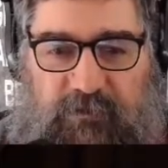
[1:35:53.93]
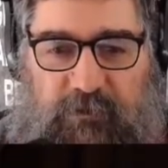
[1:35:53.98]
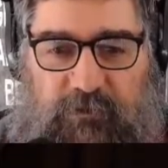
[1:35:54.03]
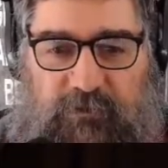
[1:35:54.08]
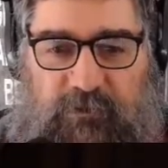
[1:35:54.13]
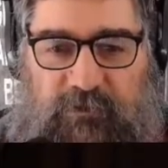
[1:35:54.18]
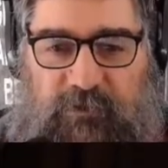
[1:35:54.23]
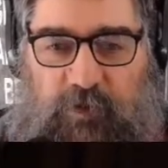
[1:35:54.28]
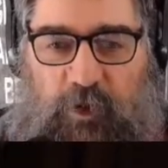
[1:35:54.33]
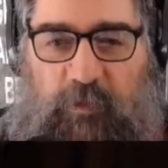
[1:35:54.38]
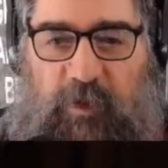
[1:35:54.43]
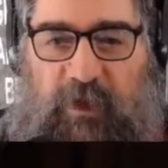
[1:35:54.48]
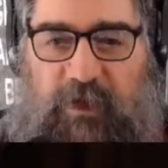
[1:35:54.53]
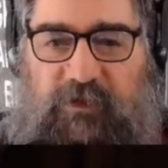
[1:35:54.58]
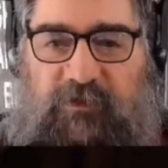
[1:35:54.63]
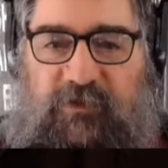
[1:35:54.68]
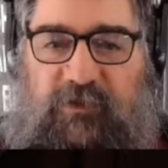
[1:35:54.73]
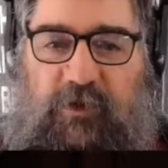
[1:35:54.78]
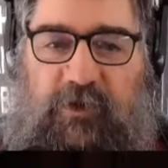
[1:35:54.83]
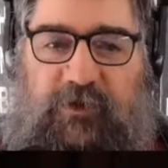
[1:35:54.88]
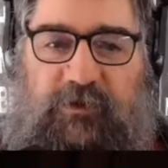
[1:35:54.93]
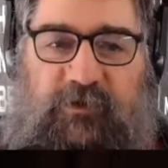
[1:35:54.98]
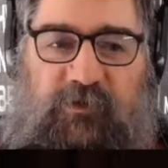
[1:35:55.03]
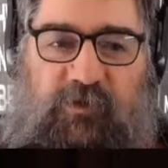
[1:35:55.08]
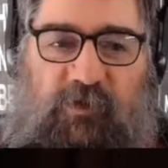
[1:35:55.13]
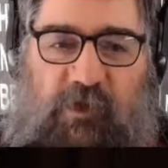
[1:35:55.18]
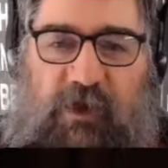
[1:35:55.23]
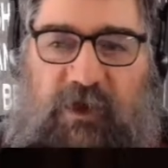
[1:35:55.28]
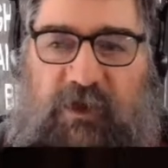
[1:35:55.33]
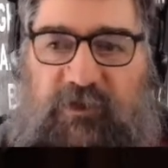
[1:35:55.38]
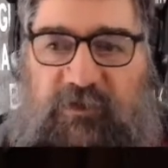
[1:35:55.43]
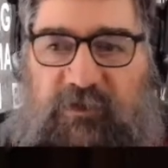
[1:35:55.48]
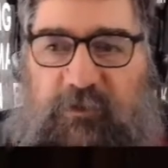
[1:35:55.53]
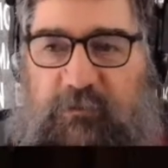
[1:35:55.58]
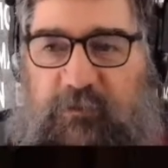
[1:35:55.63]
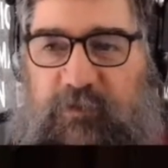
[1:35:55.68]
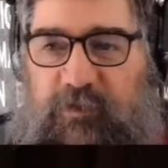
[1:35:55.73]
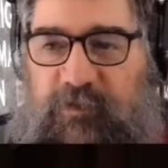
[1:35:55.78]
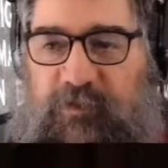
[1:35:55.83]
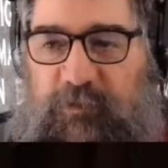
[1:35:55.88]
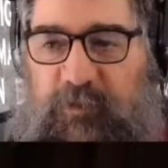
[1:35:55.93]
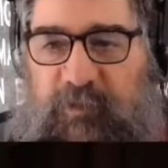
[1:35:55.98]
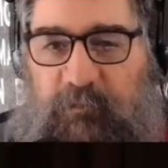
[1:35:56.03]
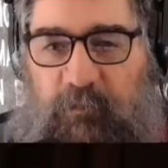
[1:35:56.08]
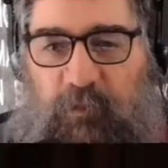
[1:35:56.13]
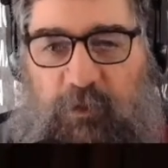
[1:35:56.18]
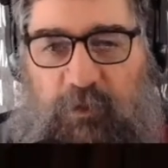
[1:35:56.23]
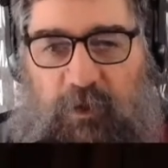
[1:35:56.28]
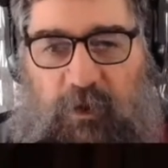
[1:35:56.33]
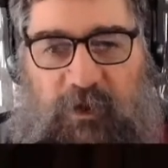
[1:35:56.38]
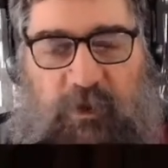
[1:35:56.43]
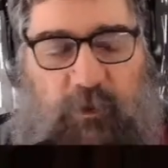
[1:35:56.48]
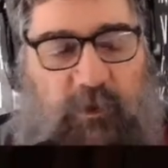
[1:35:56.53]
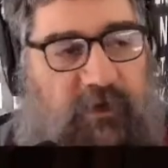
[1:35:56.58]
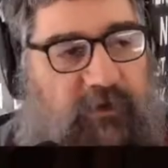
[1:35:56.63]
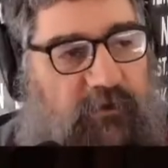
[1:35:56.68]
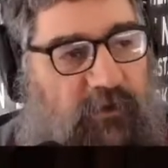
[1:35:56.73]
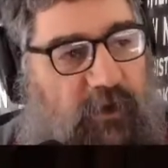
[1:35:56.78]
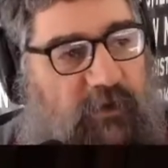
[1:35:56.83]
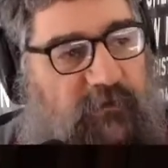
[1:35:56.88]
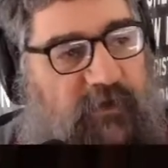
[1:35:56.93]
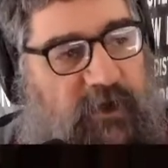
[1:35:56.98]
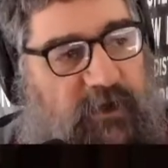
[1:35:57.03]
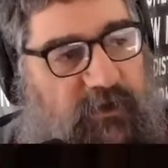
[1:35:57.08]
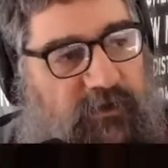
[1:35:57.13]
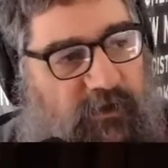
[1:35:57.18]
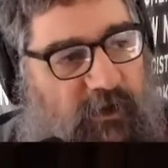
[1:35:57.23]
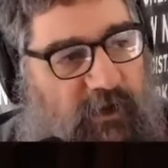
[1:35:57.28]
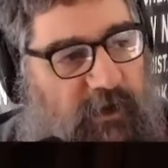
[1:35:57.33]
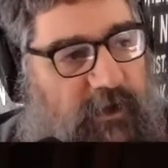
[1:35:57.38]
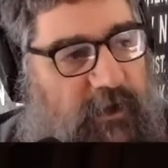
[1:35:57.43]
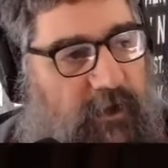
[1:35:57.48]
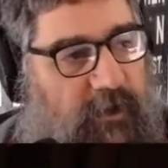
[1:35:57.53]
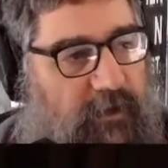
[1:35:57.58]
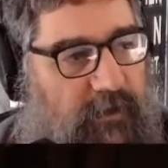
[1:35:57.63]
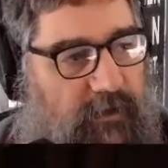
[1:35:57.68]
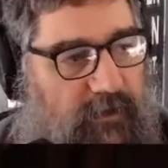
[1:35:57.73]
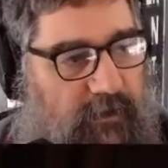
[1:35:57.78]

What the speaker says: I'll just go back inside the train so it feels a bit more like we're driving a train.